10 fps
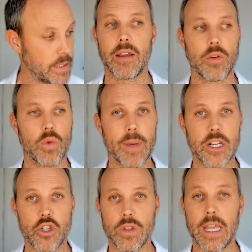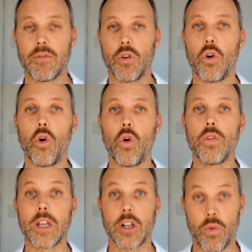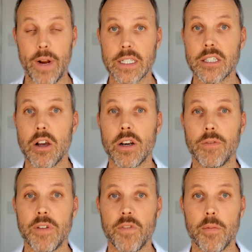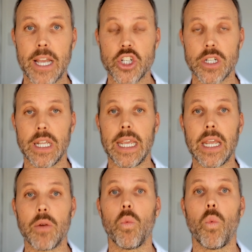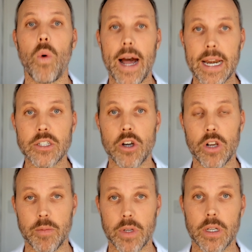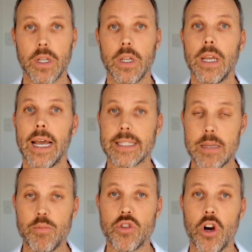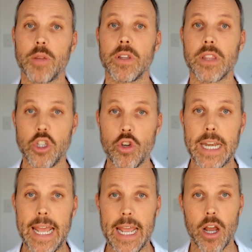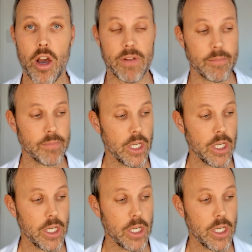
You want to make sure that you have all the correct signed off information in one document, a simple document that you can hand over.